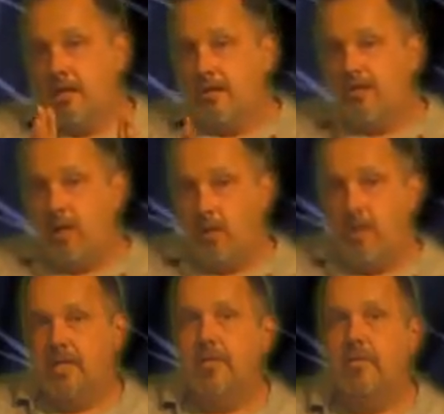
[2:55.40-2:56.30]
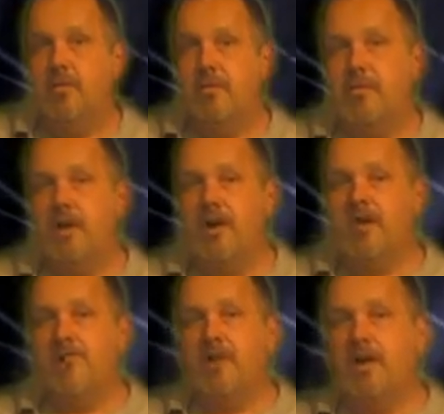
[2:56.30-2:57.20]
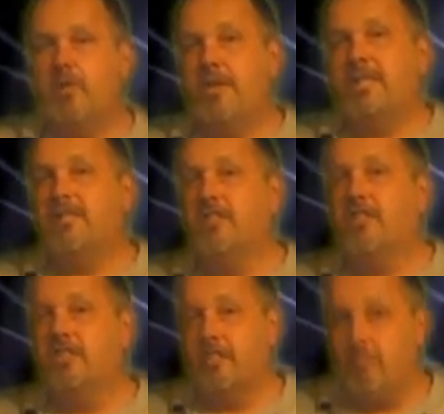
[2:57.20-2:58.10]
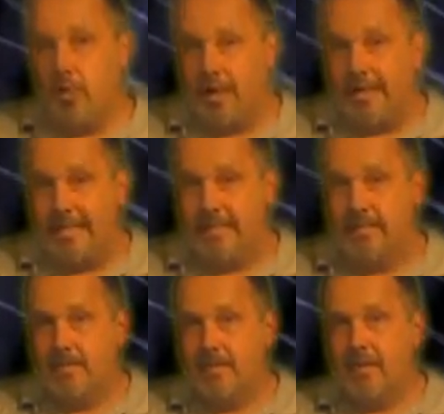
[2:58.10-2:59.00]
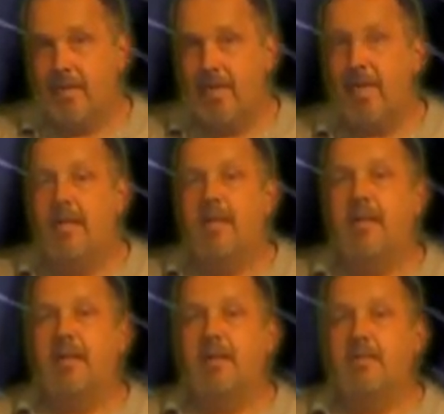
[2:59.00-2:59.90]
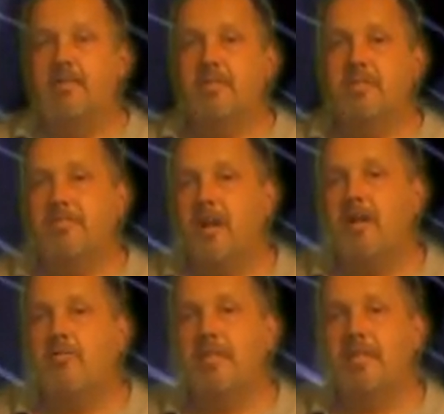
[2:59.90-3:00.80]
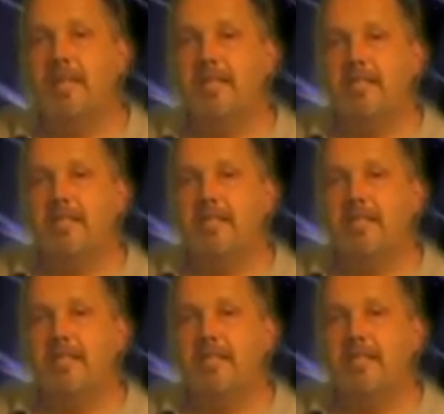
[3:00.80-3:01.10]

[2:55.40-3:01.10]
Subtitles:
So, we're talking about researching a market, okay? Now, to define what that